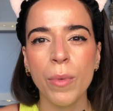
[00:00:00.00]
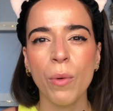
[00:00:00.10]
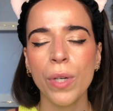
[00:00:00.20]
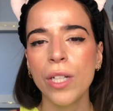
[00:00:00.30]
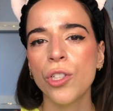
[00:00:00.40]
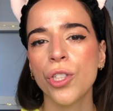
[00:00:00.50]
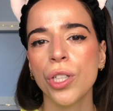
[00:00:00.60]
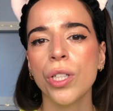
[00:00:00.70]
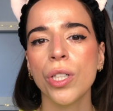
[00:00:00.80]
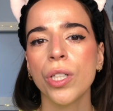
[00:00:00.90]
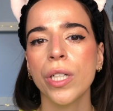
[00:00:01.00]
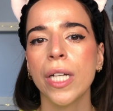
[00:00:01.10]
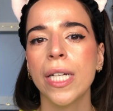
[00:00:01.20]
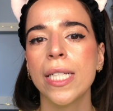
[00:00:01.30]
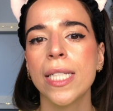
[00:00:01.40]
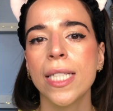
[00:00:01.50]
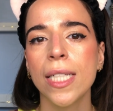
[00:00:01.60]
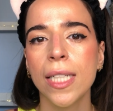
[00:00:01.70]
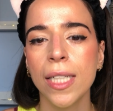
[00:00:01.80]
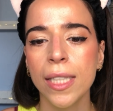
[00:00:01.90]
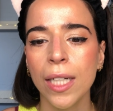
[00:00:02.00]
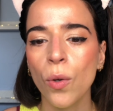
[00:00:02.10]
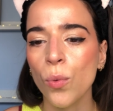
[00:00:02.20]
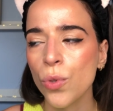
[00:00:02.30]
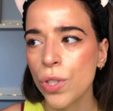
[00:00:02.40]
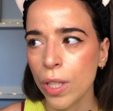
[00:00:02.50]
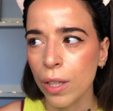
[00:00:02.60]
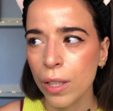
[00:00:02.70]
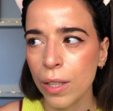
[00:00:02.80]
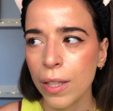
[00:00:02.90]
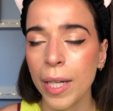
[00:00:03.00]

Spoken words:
not really sure it's the concealer.